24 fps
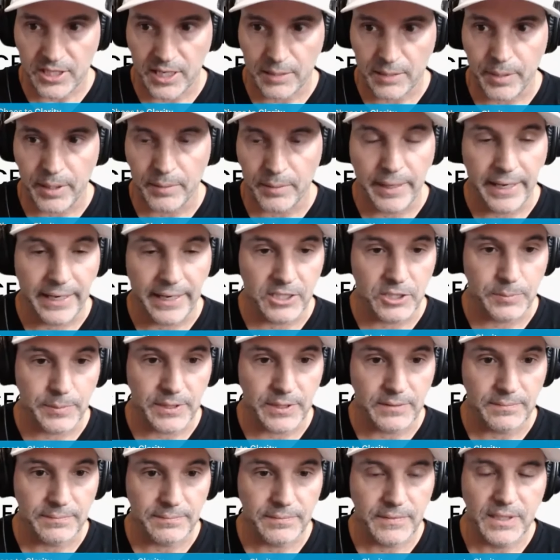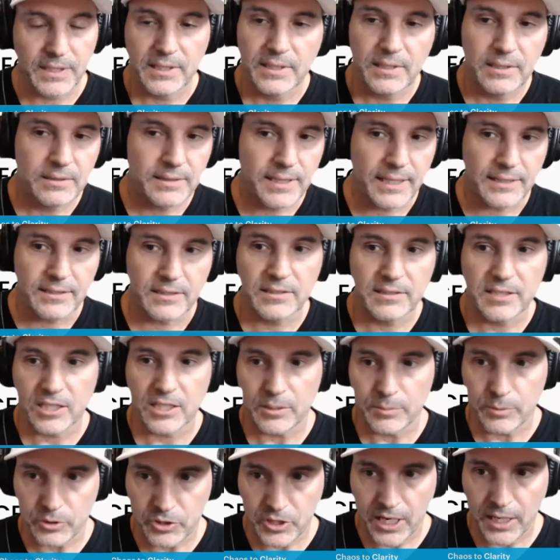assigned by management. That's a
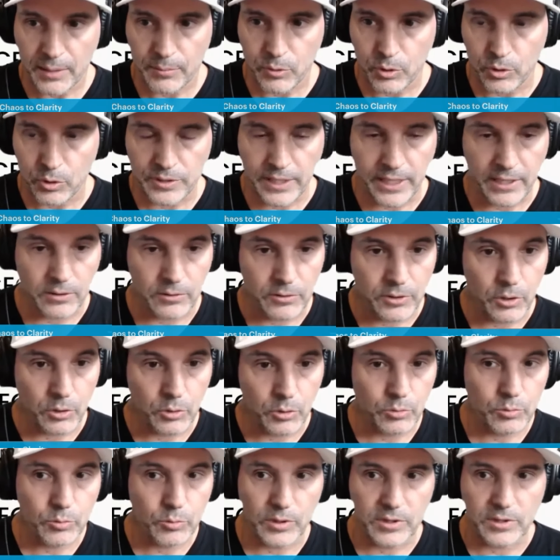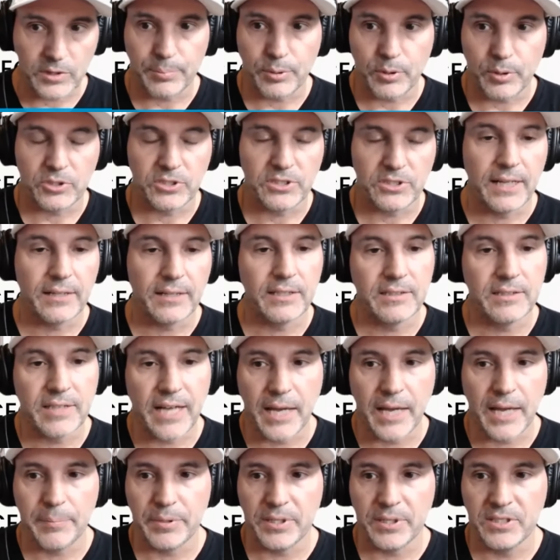terrible job role. And I don't know what the personality
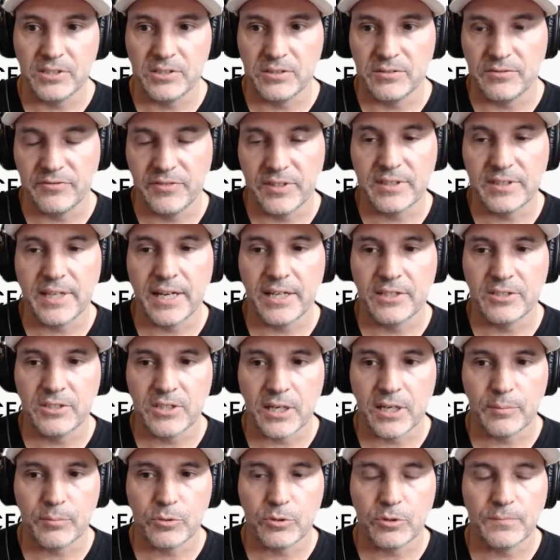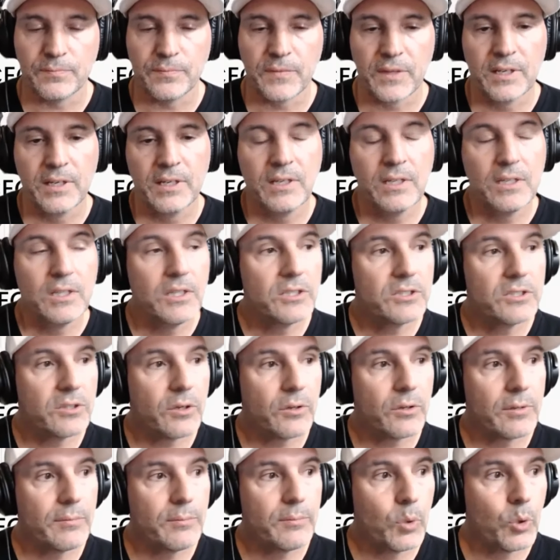type is to fit that job role.
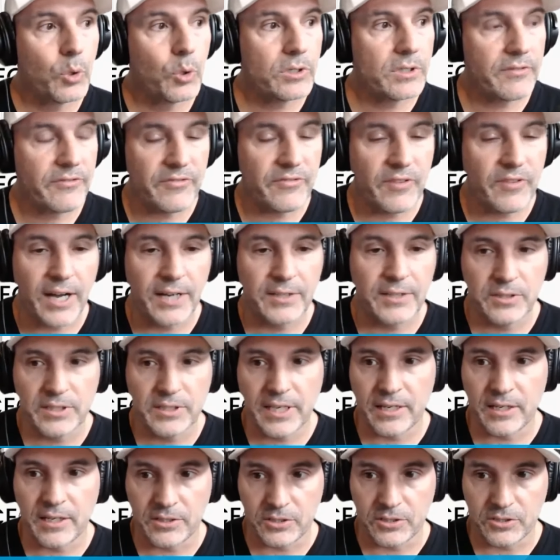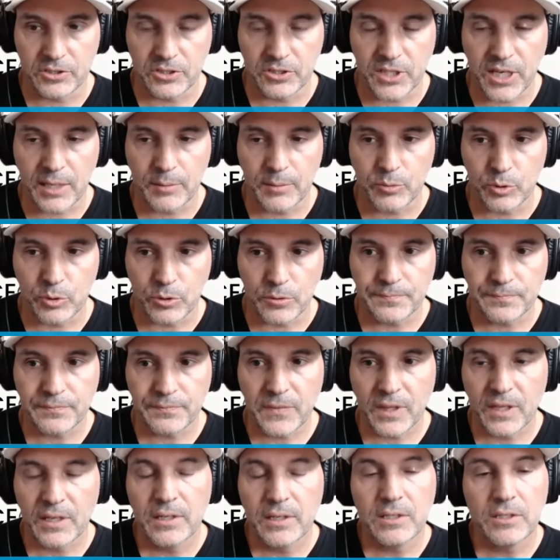So the more defined you get on your job role,
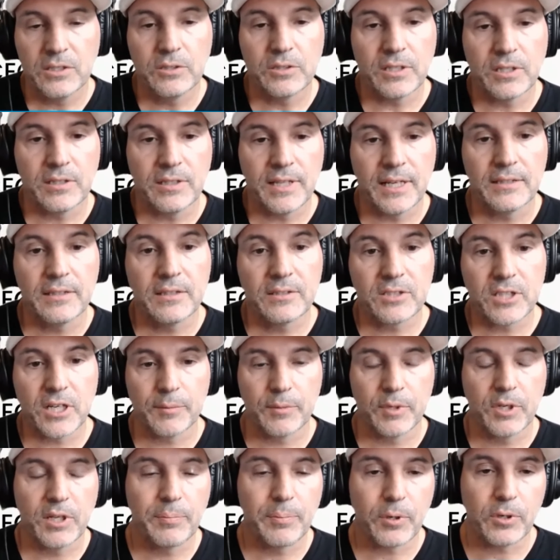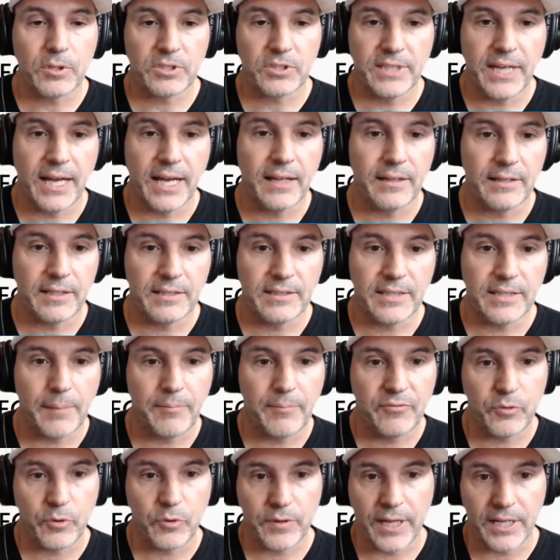you can then determine the personality
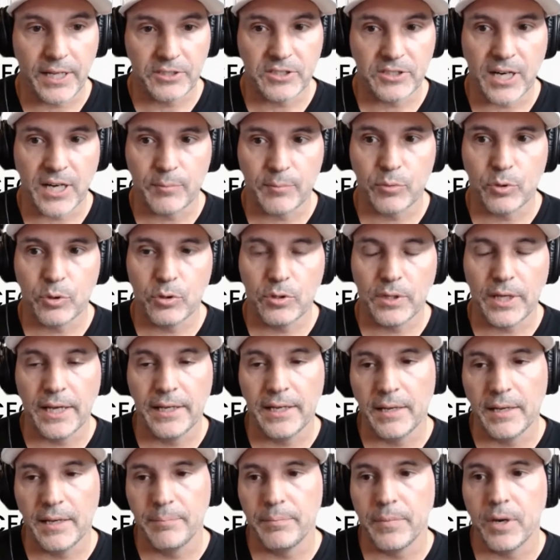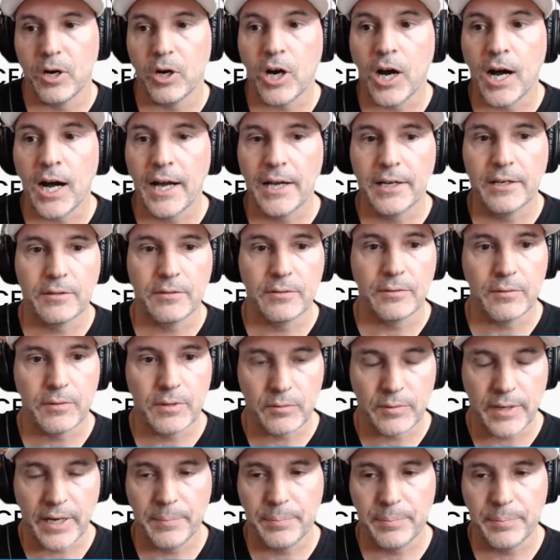type for that job role and then hire
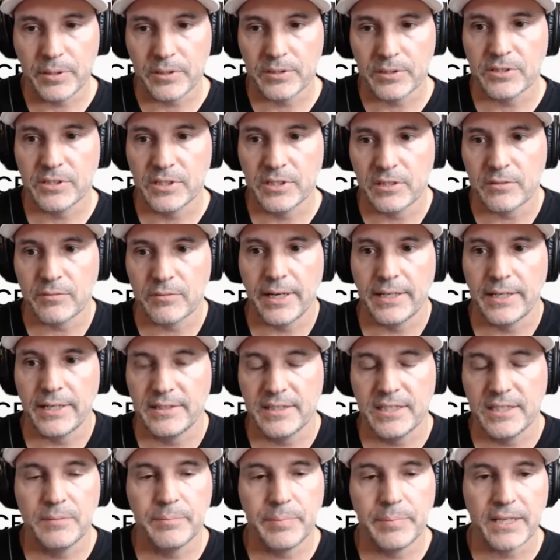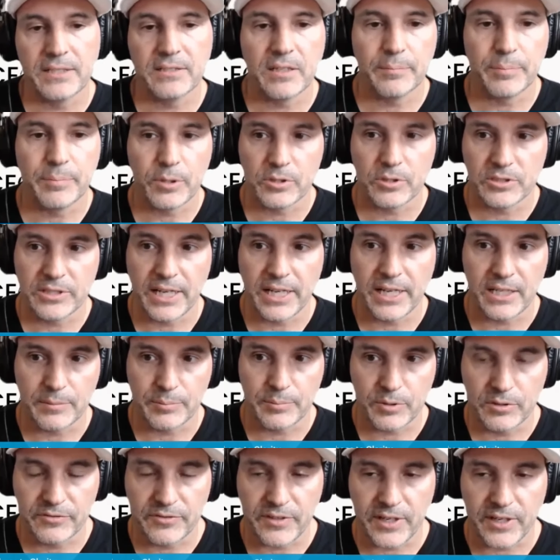the right person in the right seat based on personality
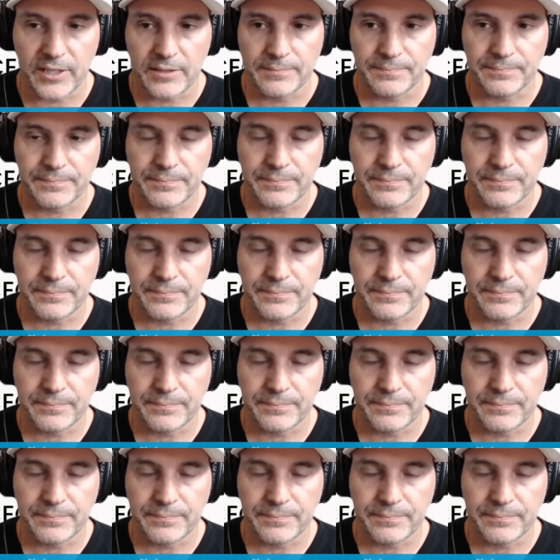profile.